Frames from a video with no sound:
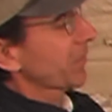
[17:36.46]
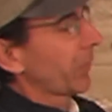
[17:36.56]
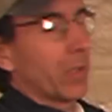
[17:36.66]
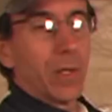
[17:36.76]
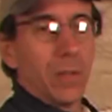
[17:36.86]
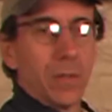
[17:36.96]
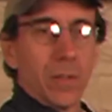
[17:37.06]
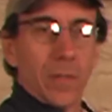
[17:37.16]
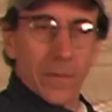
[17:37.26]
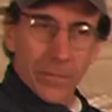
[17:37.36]
full,
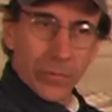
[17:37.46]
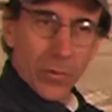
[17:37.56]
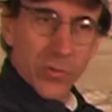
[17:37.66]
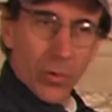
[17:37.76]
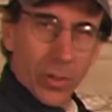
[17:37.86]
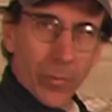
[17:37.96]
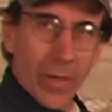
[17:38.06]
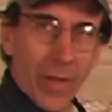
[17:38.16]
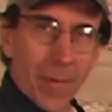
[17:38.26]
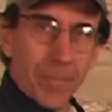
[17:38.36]
floats all the
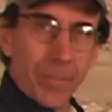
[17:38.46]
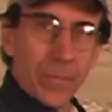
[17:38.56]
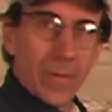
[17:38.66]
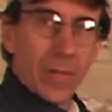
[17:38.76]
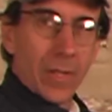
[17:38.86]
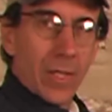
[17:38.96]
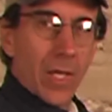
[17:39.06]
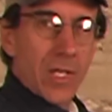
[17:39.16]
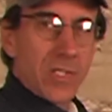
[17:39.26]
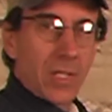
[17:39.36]
way up.
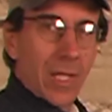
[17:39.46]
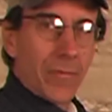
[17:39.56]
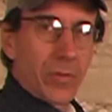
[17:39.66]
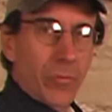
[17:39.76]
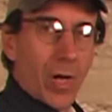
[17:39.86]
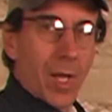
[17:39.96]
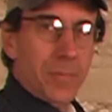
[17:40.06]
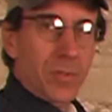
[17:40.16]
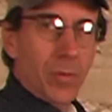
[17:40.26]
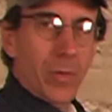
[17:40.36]
As the level
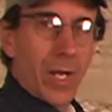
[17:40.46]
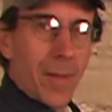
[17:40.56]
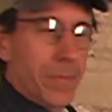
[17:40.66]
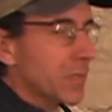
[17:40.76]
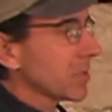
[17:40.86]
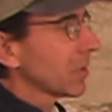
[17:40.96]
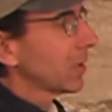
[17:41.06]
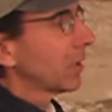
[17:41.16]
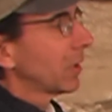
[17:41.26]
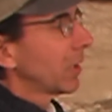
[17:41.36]
drops, look what happens.
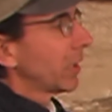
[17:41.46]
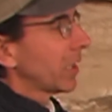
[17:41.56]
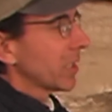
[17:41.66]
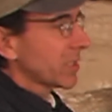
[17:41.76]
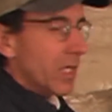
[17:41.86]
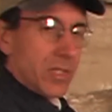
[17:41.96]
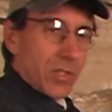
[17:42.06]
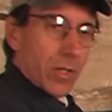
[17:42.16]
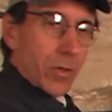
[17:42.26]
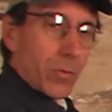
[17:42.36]
It says
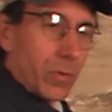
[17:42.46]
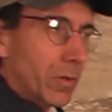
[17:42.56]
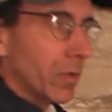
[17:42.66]
to you,